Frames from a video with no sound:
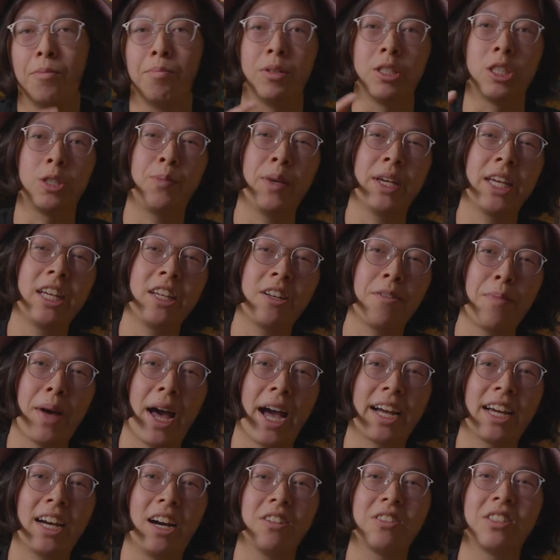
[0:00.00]
But speaking of
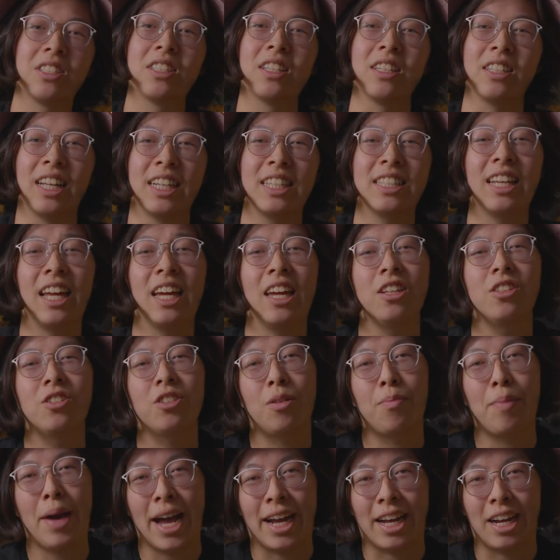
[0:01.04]
pack outs, let's get into
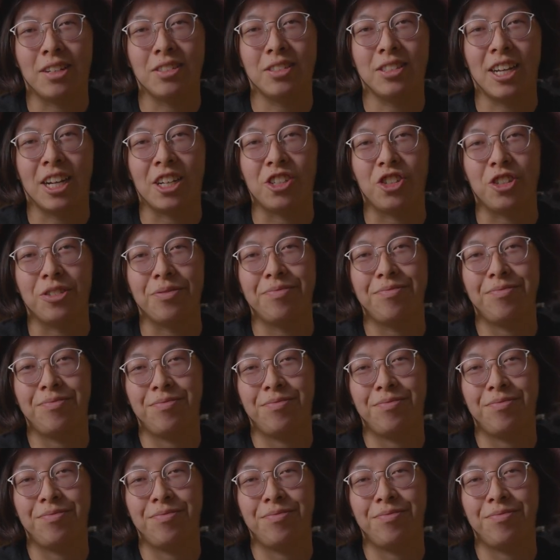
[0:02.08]
the pack out section.